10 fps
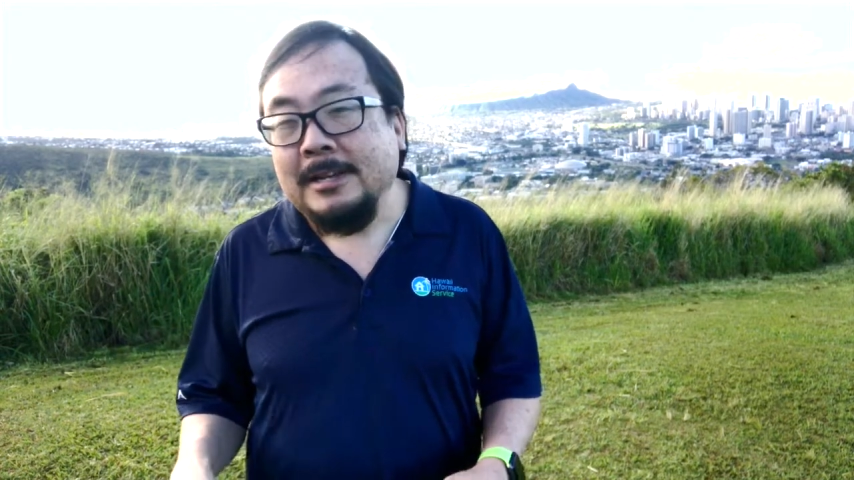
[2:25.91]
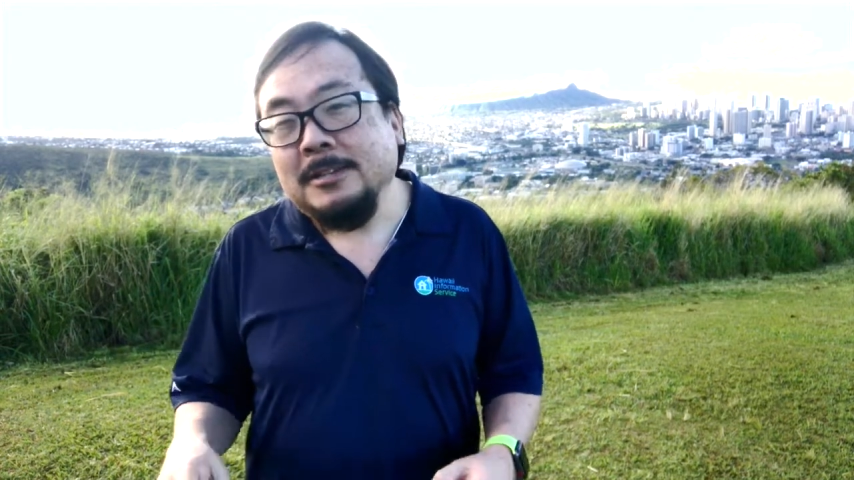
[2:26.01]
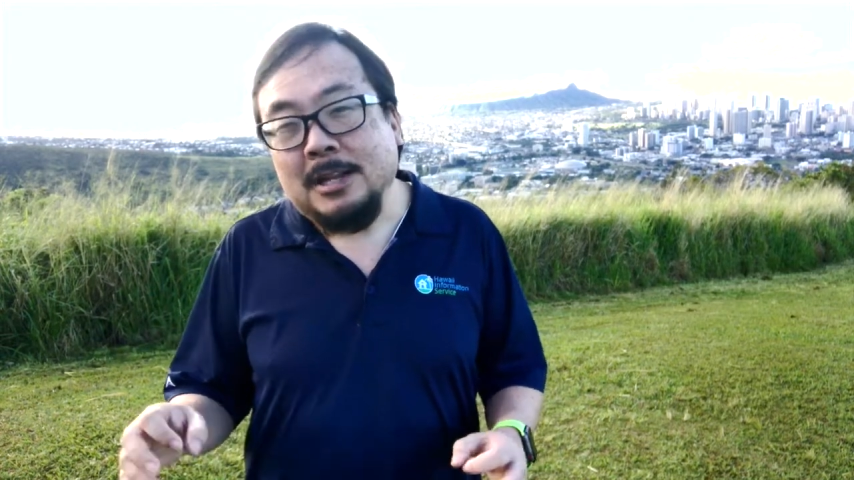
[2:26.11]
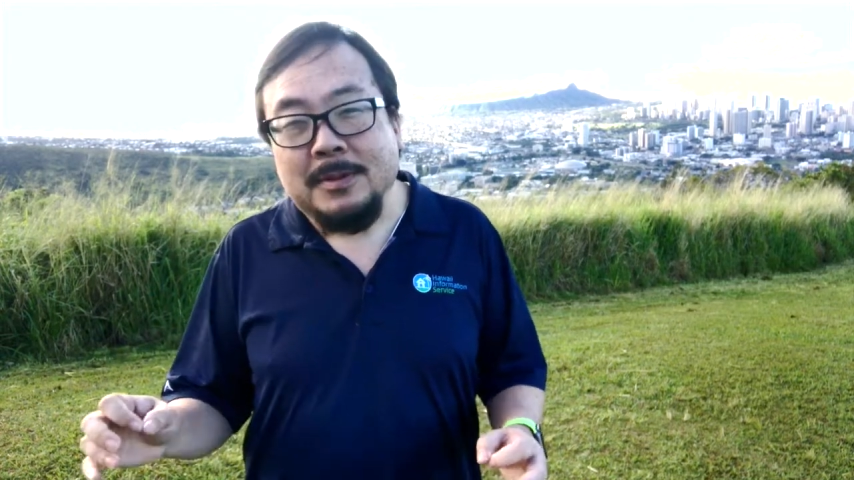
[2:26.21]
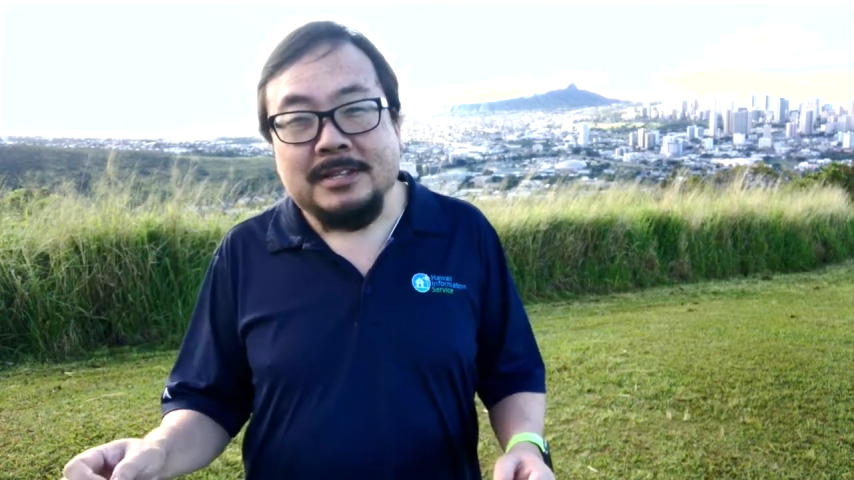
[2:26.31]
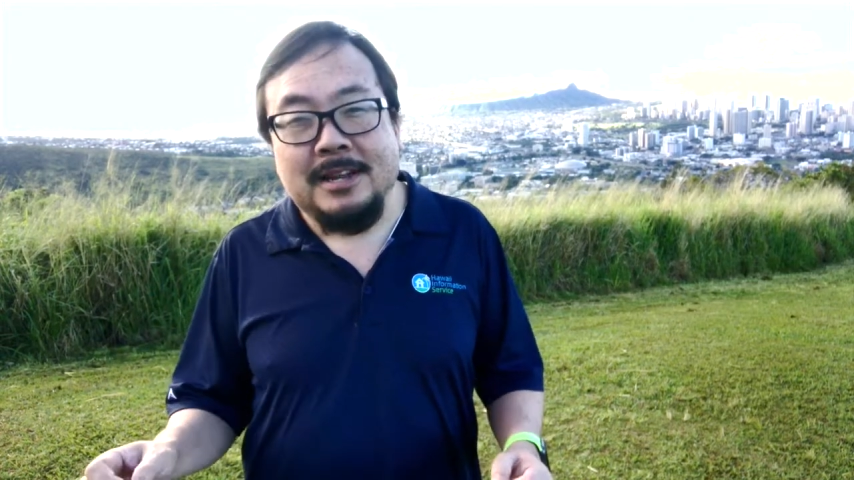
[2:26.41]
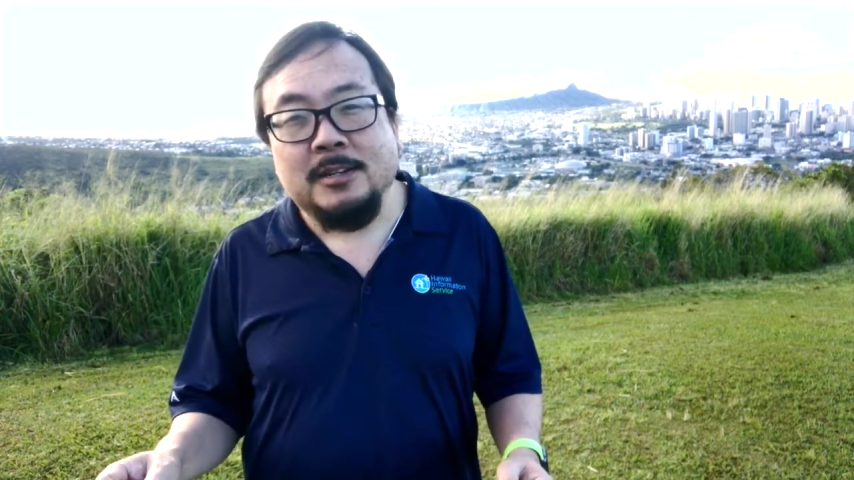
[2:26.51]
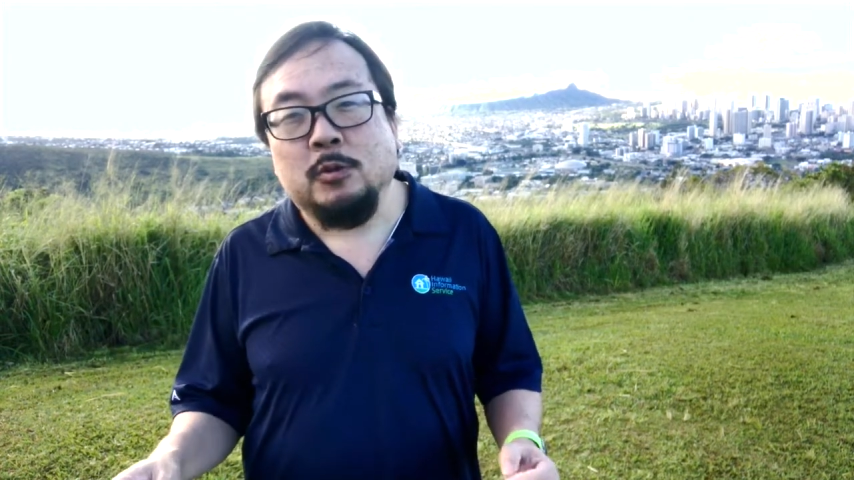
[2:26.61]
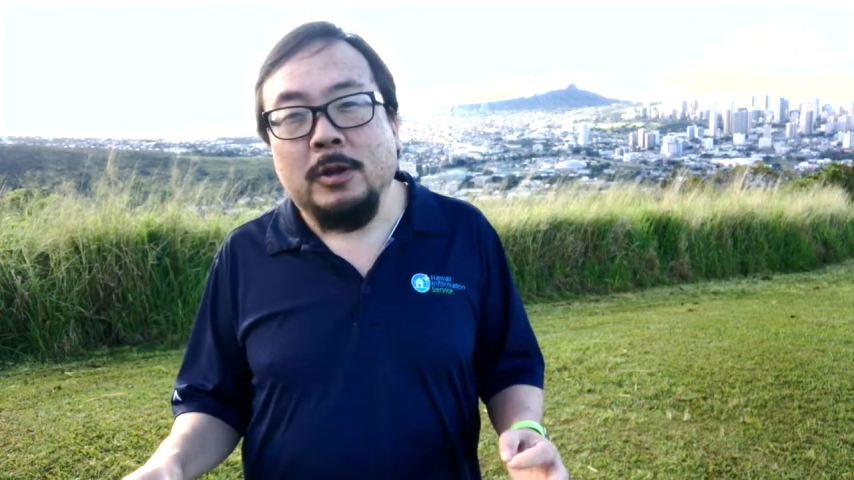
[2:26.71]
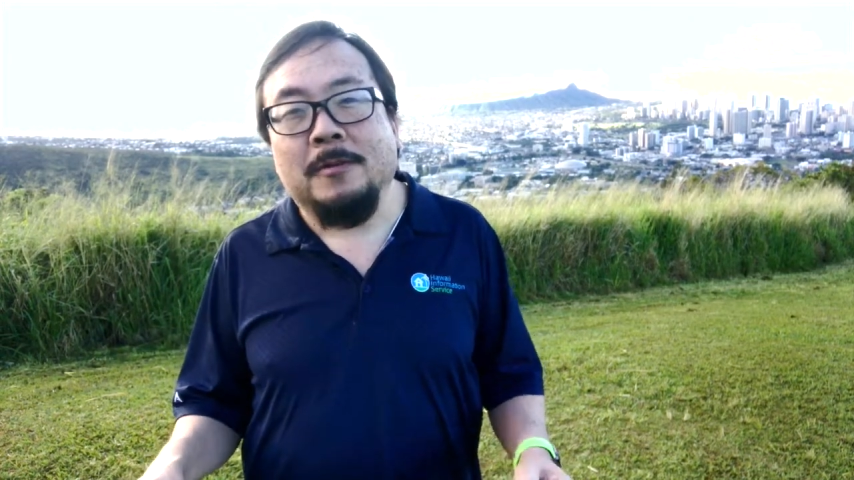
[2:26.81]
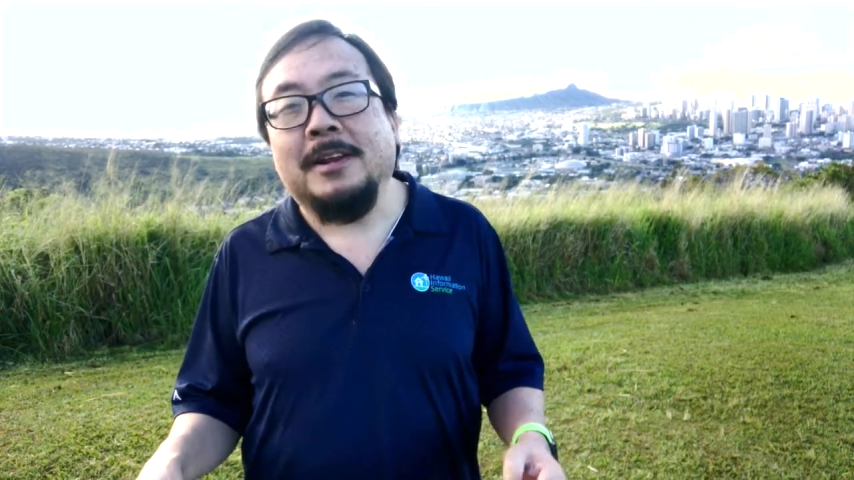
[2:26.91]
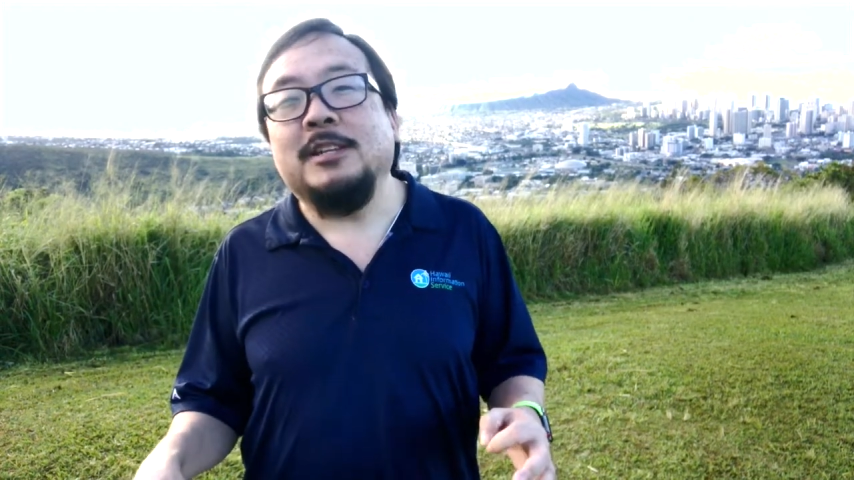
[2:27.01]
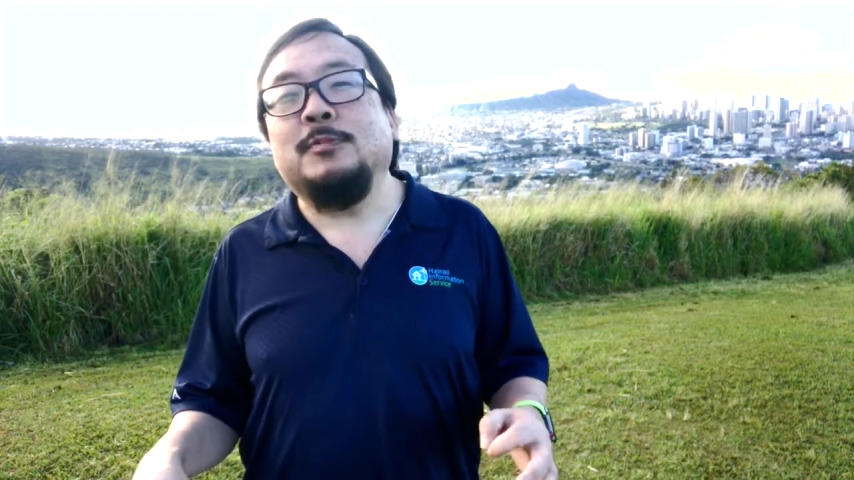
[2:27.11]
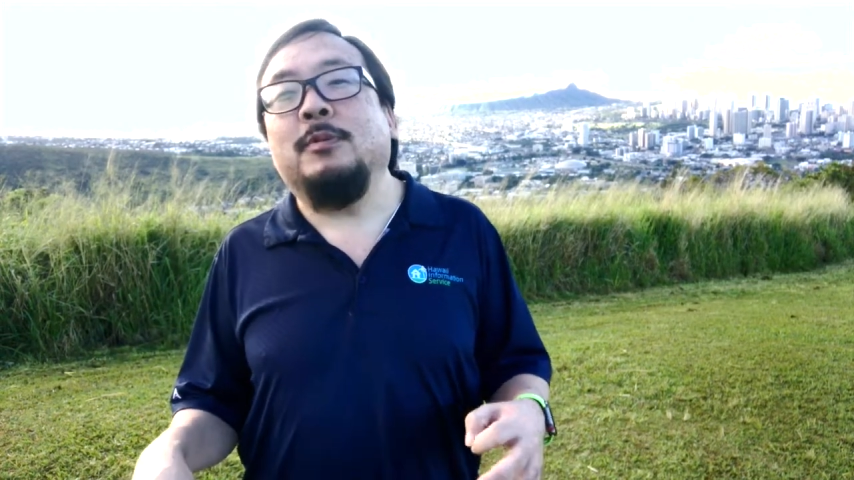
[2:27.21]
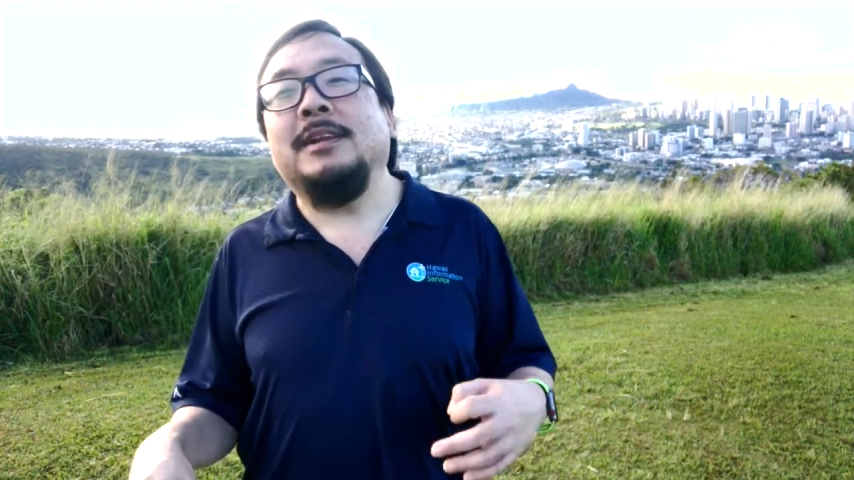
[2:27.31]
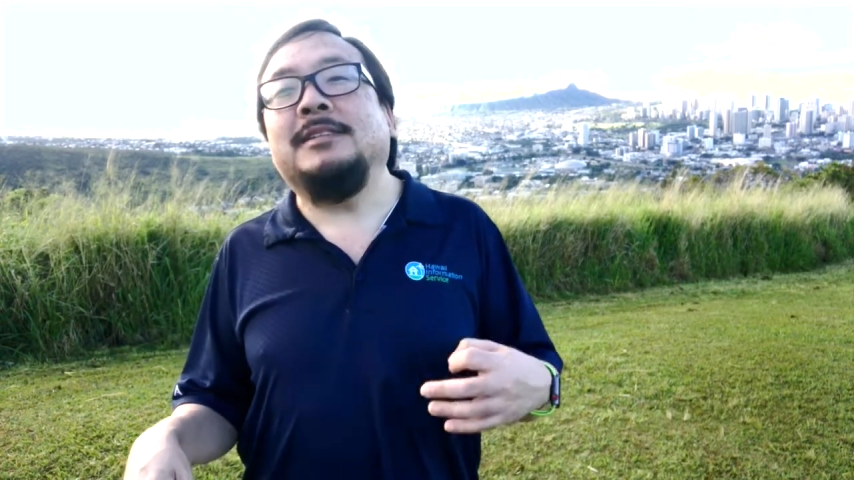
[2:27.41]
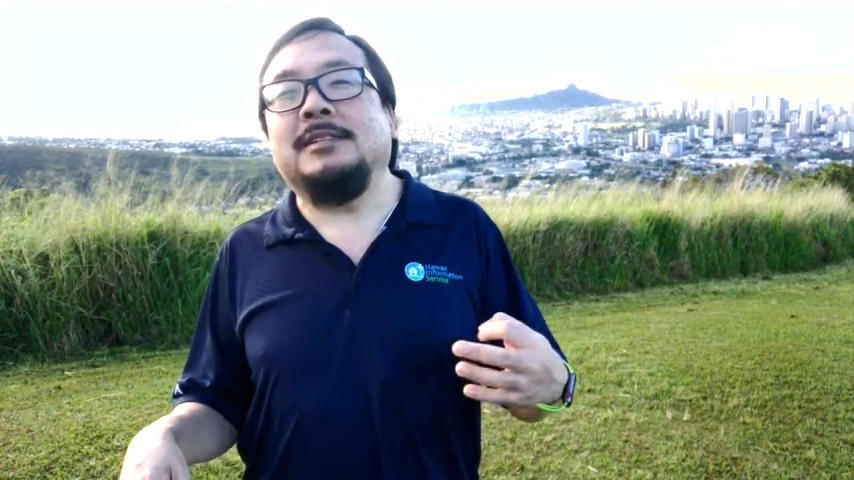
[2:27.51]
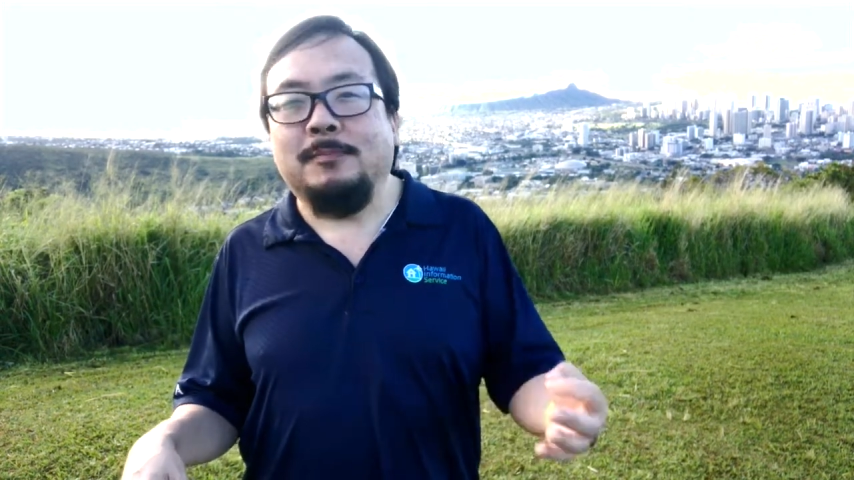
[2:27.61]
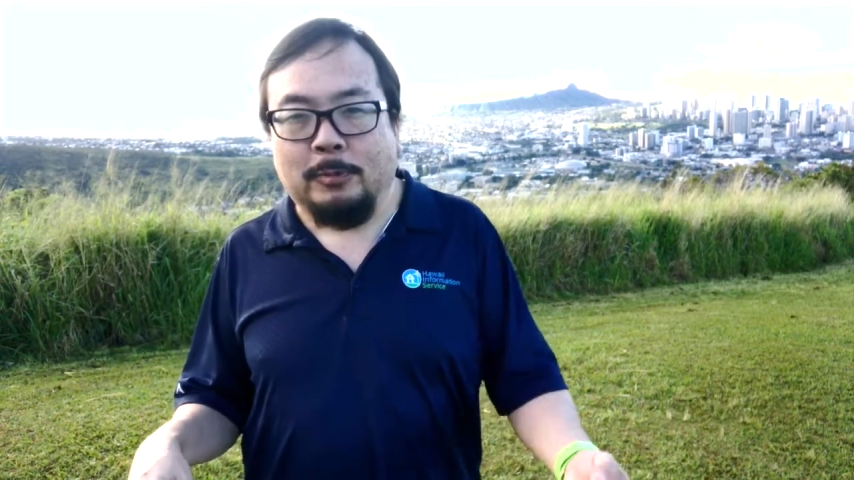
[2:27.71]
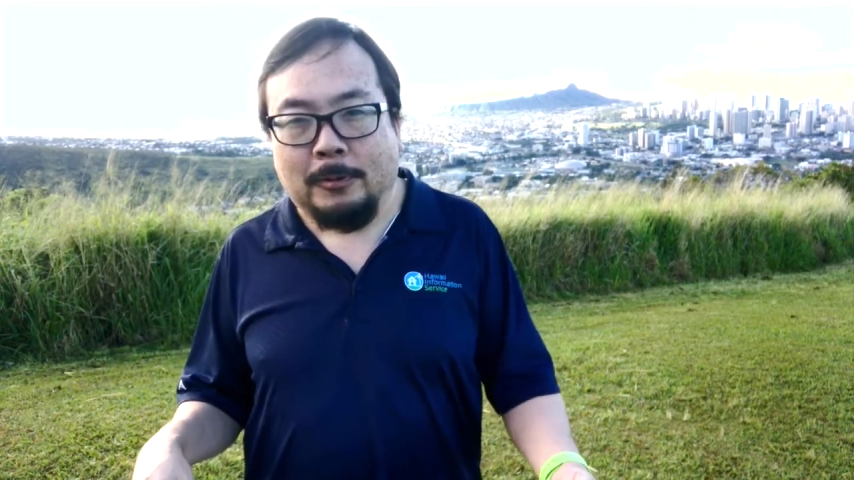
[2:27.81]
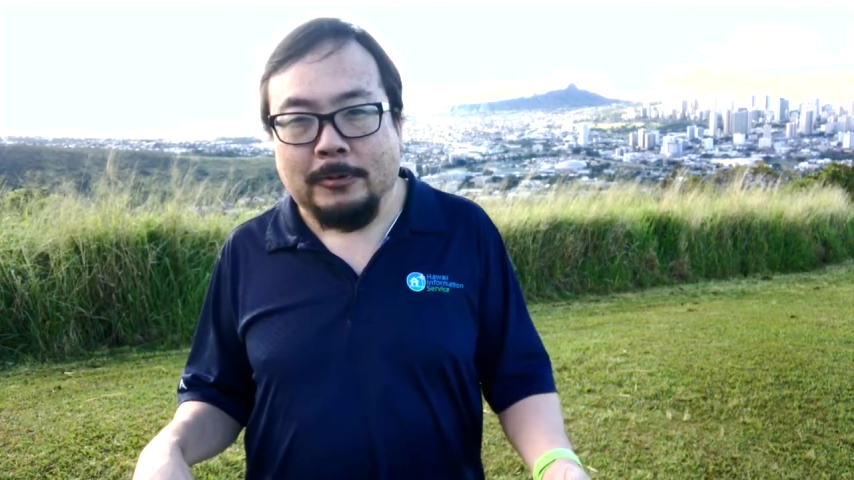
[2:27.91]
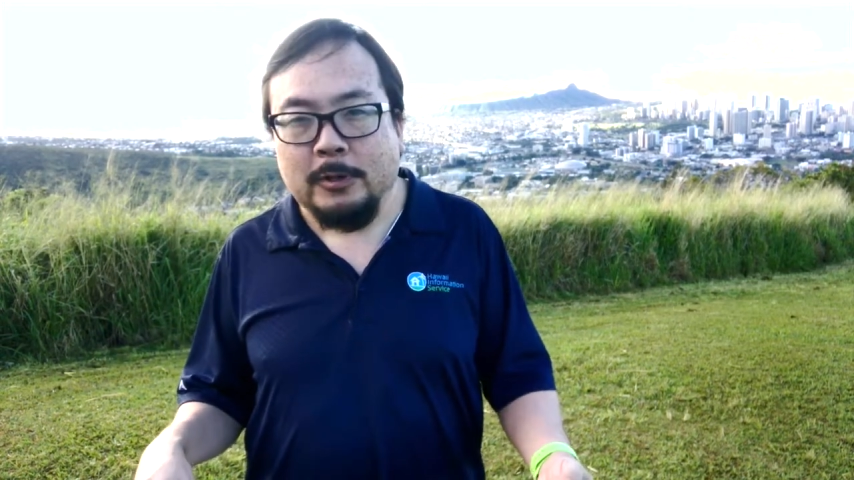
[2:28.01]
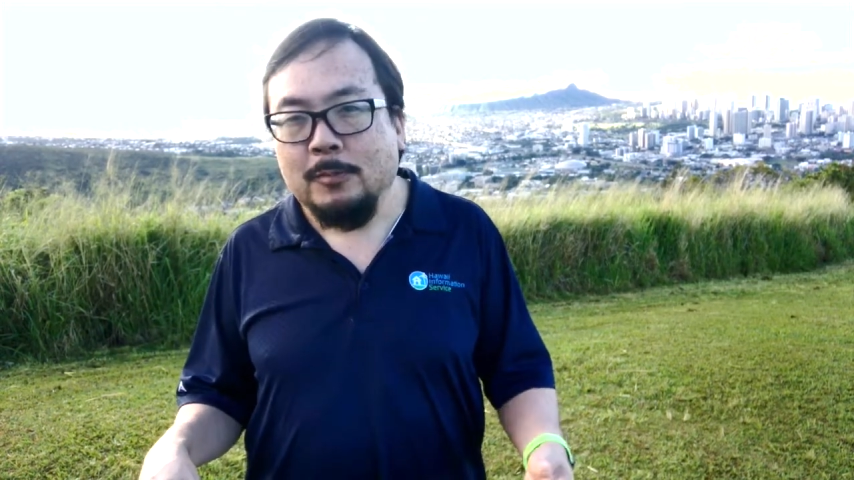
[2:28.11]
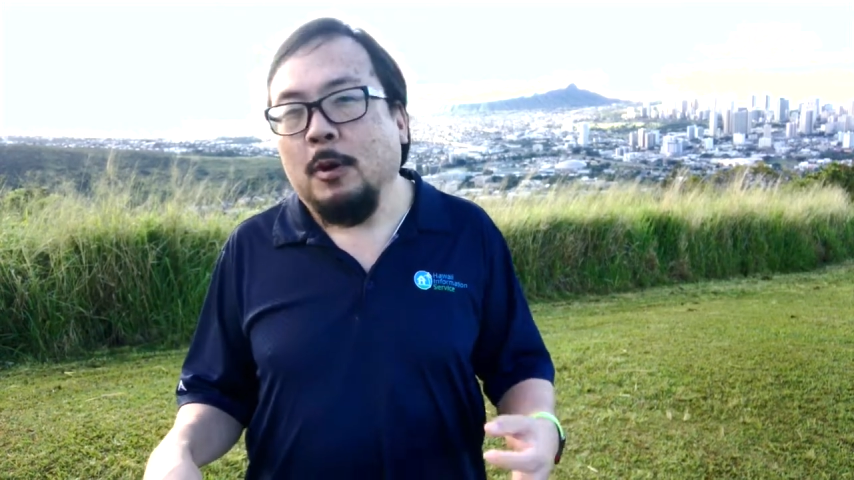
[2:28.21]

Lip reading: and to some extent, Twitter is pretty simple.